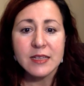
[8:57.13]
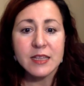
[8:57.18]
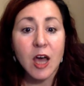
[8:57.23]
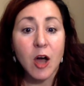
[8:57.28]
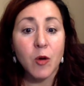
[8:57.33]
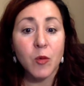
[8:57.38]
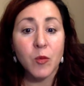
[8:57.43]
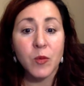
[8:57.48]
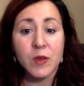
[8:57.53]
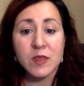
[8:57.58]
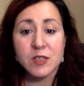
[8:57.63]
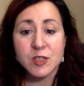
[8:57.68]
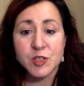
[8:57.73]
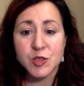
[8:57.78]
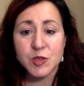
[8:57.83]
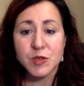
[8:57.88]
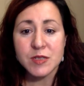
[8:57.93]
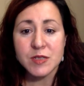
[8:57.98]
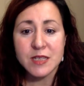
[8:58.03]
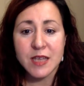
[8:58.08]
Now, when the
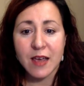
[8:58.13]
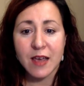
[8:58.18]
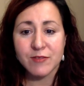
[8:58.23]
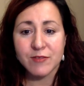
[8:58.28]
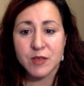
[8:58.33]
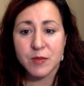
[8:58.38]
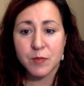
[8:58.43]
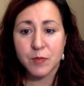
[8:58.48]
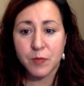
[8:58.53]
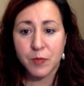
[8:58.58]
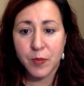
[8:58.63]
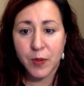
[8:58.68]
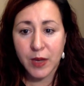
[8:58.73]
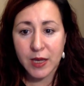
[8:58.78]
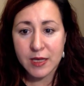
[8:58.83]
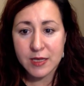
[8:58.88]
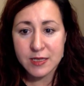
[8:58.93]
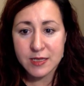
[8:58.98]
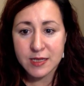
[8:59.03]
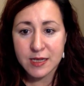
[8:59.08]
students have some
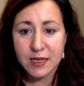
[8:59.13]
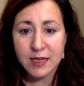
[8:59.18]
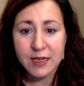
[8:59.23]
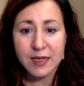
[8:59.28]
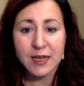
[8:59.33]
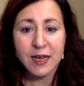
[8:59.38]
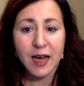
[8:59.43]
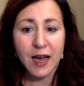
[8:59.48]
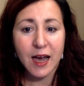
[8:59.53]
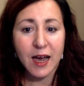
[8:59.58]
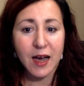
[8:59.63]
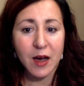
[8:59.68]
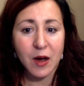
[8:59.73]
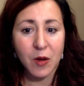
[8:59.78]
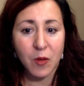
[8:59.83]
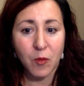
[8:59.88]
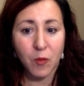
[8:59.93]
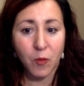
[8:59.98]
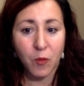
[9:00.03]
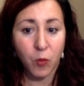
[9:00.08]
basic
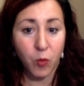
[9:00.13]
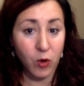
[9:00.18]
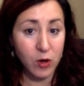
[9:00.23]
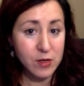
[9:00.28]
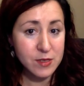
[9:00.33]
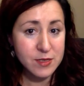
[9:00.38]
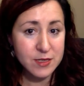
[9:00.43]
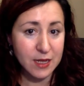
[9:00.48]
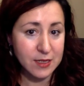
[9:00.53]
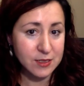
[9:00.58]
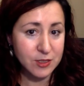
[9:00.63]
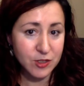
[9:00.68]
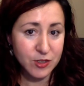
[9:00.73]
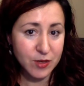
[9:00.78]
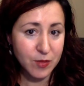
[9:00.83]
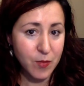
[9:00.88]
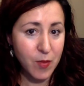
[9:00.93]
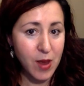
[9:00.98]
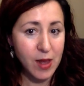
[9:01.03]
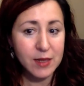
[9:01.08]
words under
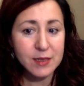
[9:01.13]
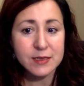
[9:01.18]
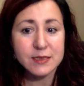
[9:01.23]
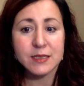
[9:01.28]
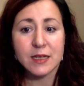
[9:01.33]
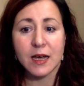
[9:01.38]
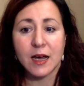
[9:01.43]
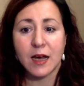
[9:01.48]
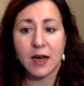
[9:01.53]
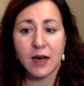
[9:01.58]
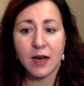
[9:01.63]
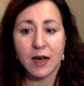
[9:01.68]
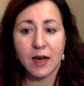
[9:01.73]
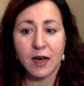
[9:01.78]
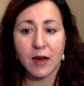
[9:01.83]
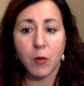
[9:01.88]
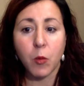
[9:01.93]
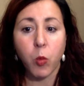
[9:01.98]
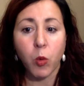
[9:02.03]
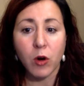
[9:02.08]
their belt,
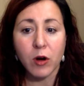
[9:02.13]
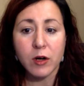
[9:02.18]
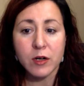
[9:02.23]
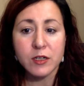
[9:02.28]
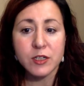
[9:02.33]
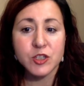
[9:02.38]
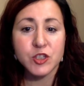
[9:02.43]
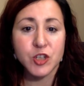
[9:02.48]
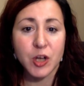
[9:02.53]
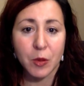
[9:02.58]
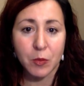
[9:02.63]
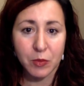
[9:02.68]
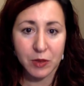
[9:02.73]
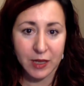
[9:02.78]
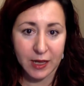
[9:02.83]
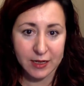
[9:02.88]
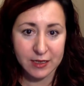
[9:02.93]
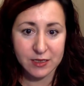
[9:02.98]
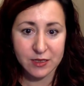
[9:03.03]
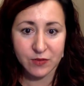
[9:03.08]
a word
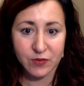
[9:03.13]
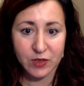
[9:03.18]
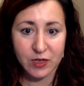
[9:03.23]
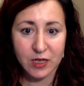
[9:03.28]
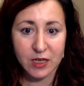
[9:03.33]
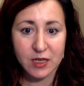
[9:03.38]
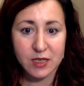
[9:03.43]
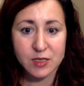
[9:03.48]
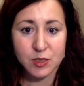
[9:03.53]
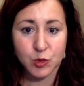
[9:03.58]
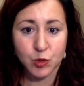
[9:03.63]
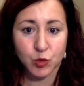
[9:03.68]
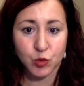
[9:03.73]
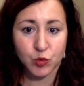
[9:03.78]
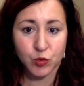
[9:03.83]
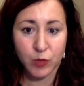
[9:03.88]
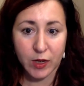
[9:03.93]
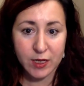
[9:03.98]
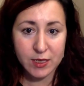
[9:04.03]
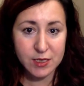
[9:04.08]
jumble activity is
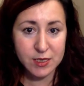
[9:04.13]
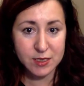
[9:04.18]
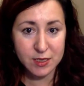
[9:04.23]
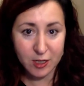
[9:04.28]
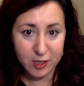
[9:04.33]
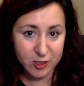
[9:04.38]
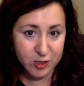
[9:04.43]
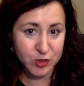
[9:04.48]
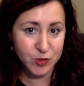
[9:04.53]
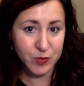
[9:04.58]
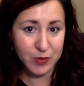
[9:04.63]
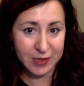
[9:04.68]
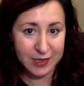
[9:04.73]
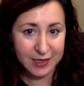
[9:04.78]
a great start to